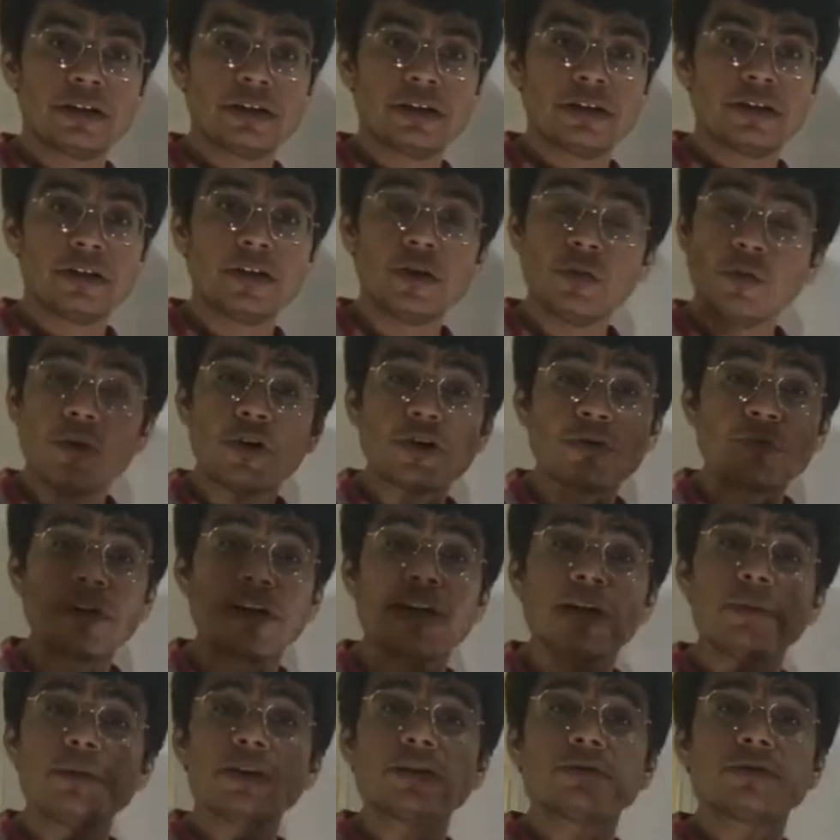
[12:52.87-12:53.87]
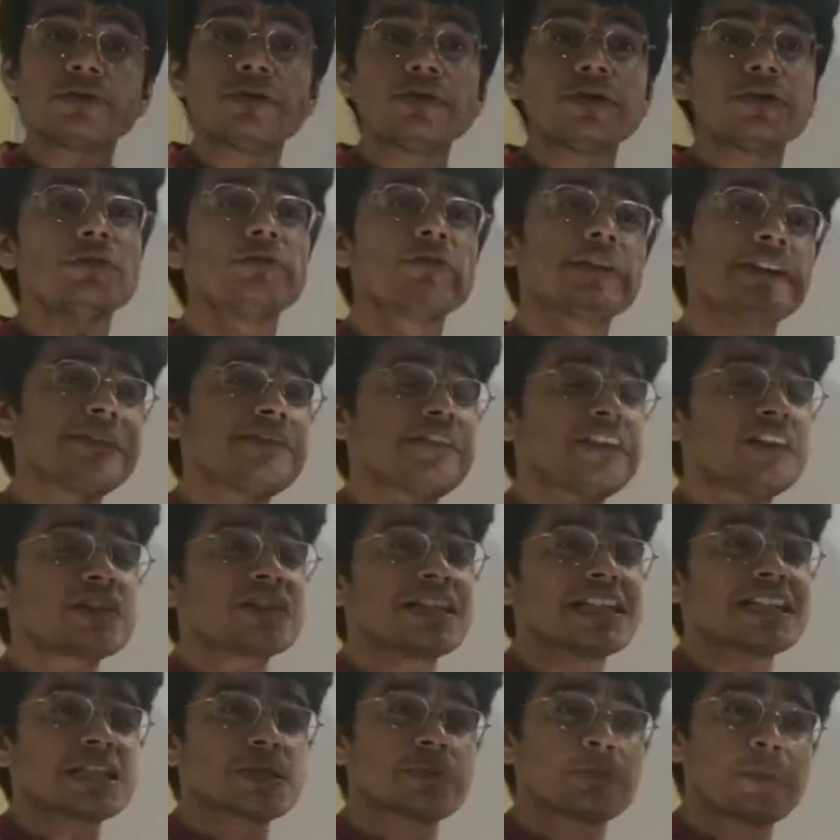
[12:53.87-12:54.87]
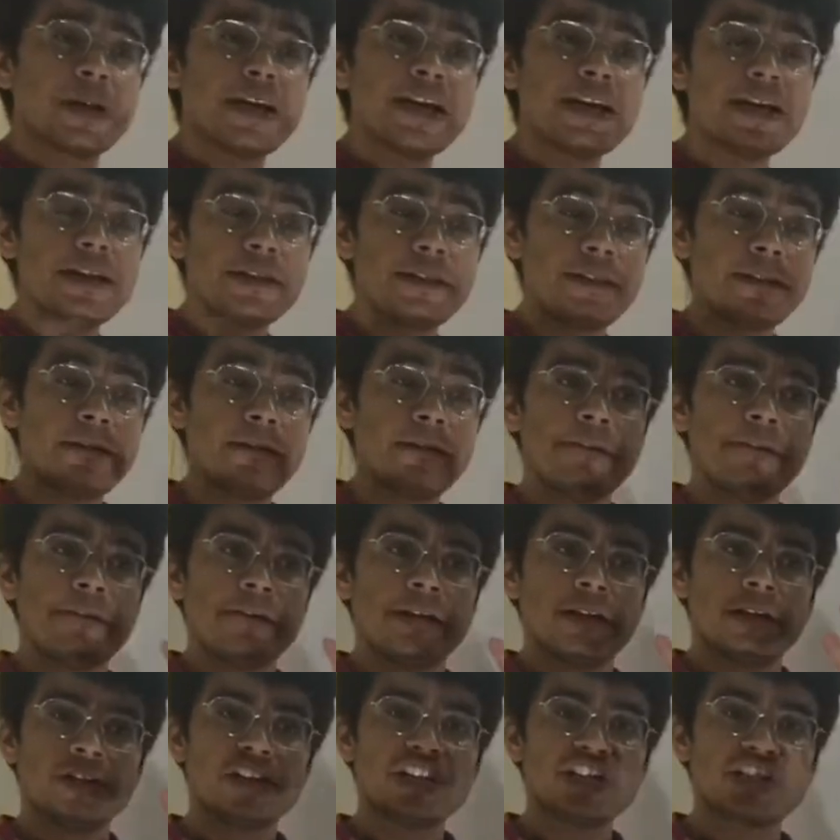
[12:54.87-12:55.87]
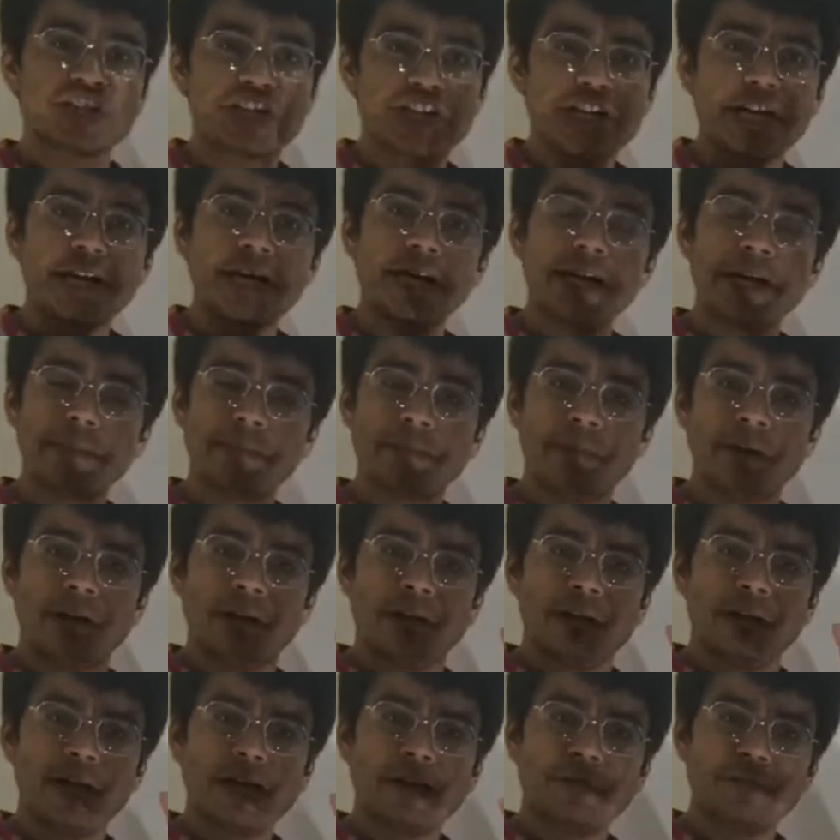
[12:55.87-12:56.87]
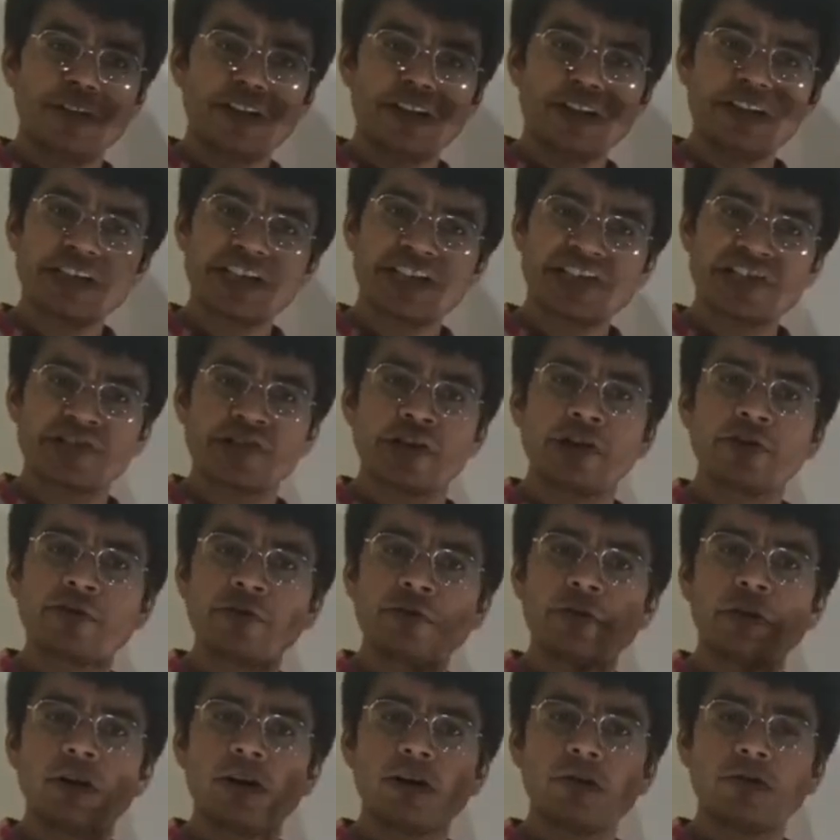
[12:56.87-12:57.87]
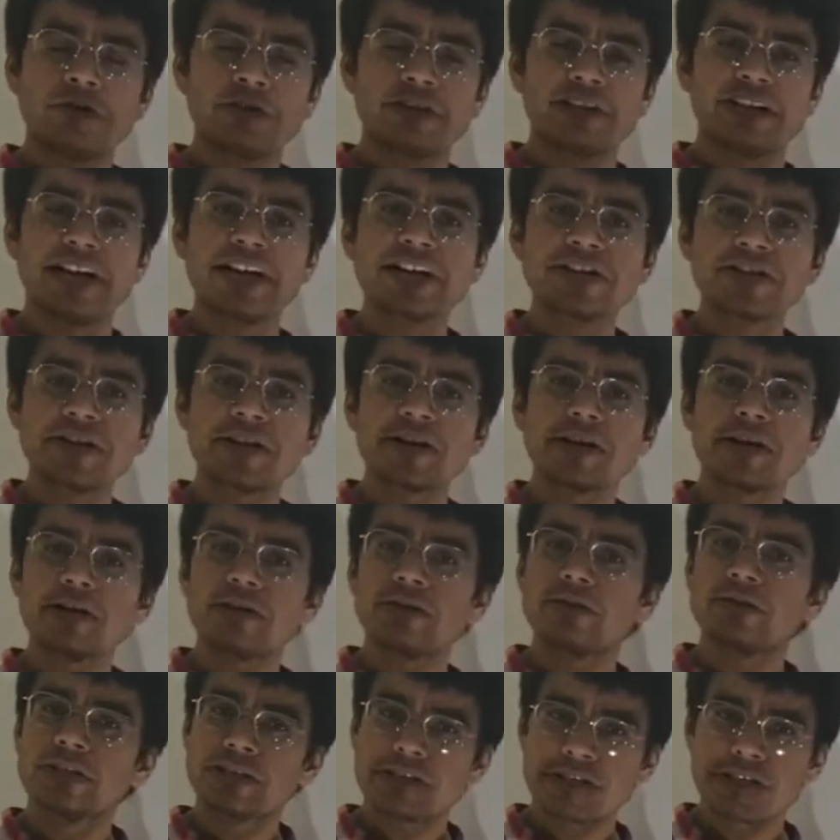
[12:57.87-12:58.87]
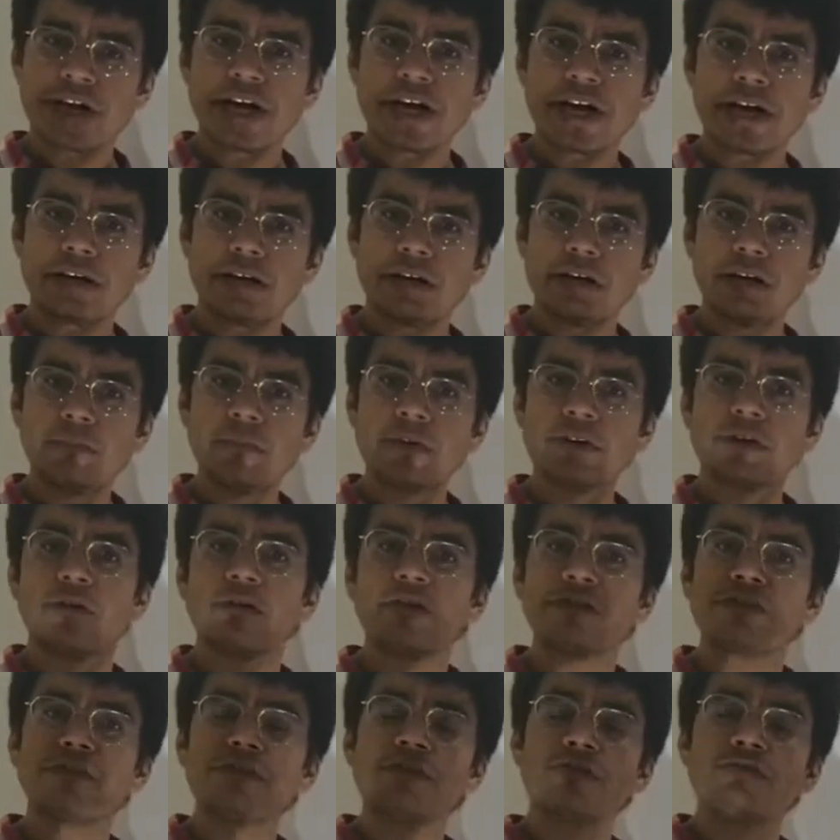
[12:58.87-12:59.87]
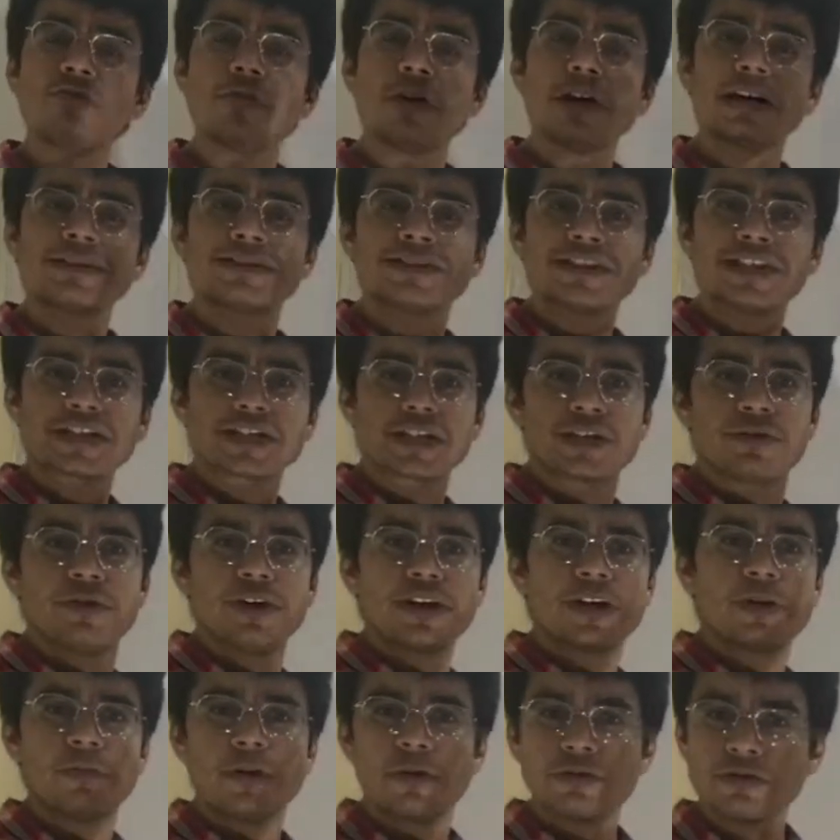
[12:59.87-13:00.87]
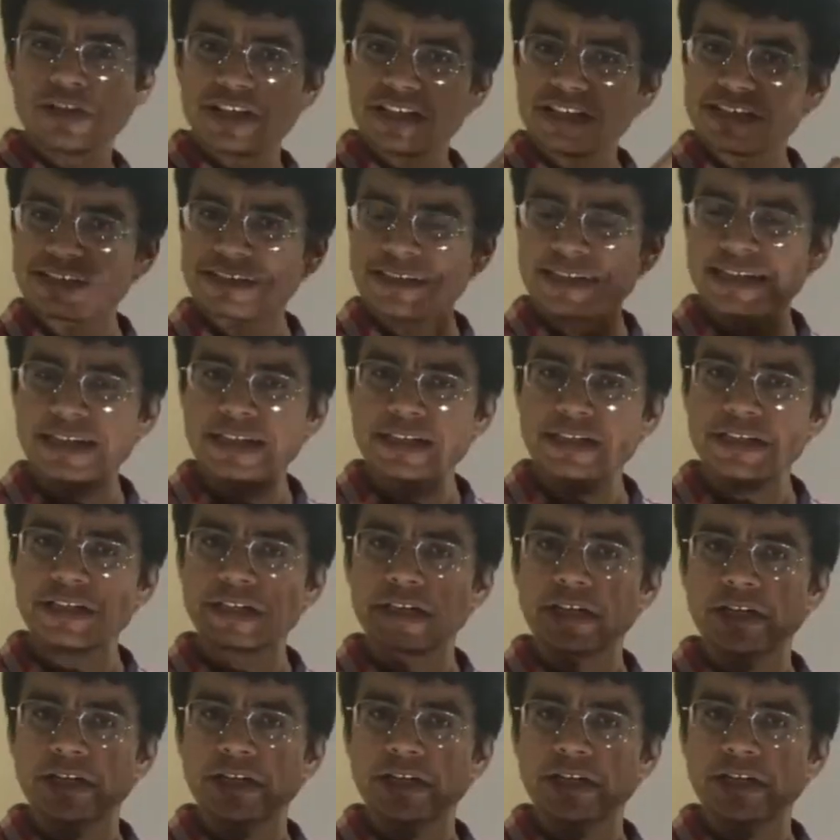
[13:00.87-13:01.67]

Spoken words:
You won't be able to, you can just explain the shape, like whether it is circular or the rectangle or the triangle, because you are just aware about these things.